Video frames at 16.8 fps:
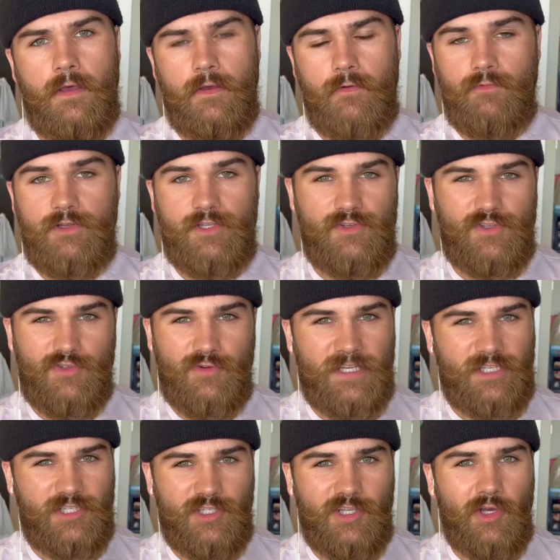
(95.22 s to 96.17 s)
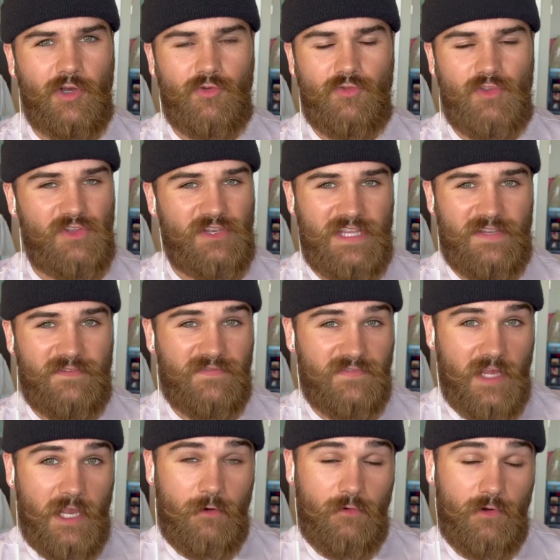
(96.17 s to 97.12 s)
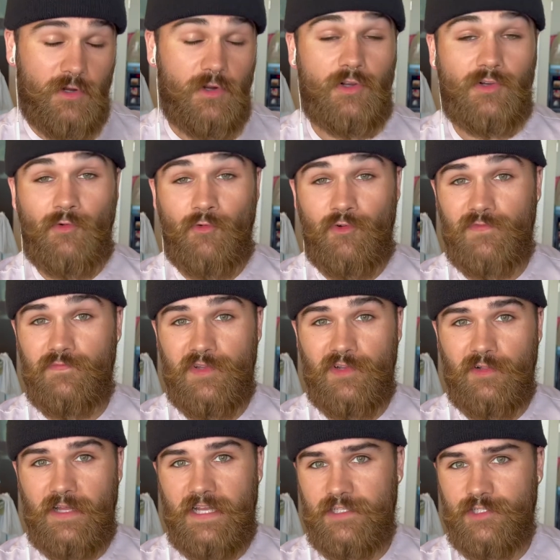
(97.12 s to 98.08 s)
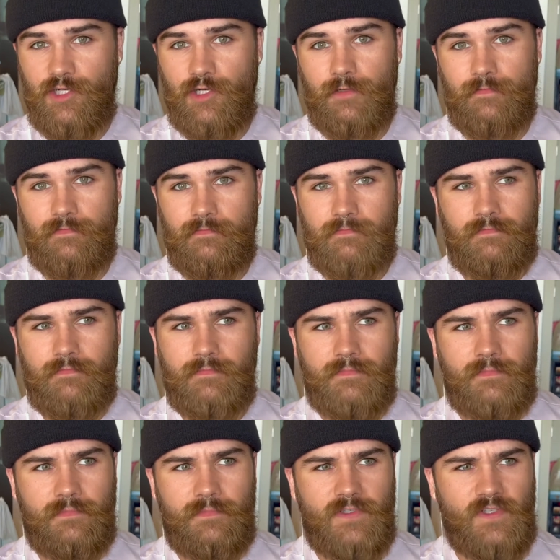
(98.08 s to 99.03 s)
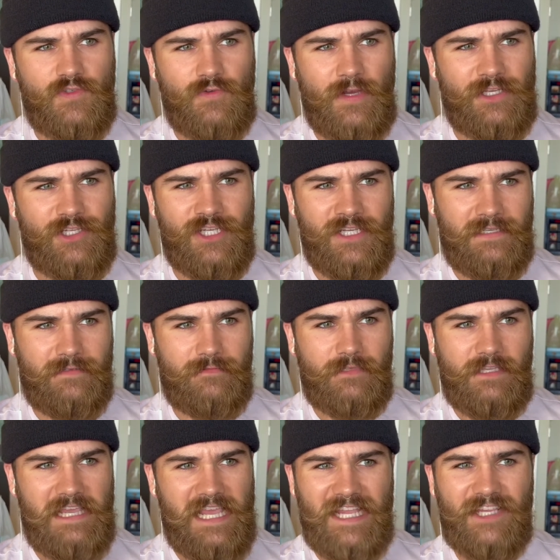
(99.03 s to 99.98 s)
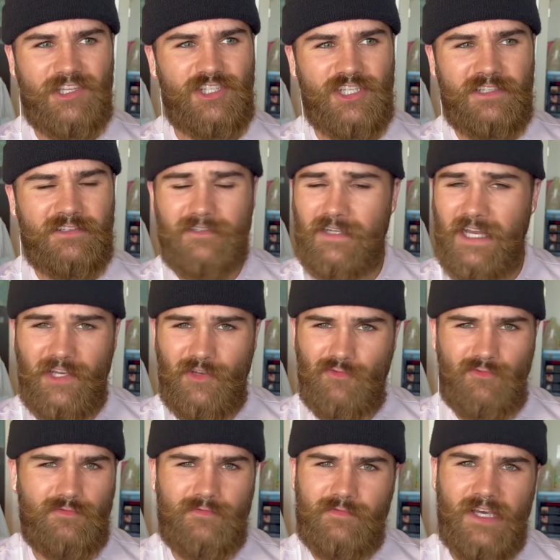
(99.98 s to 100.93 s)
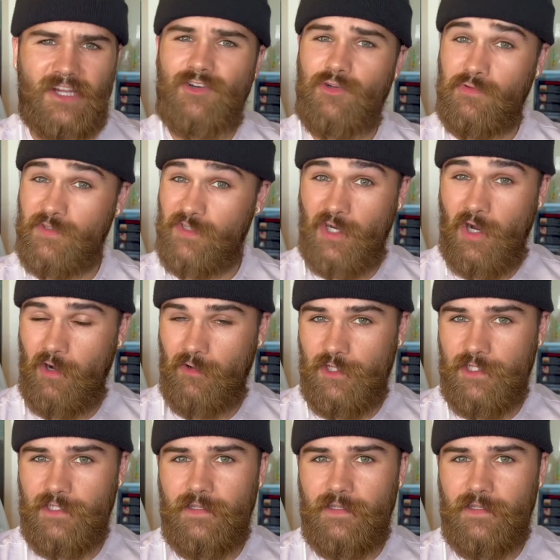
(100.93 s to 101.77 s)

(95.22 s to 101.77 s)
When you stretch dough, you need flour or cornmeal as your stretching agent. I don't know what to call it.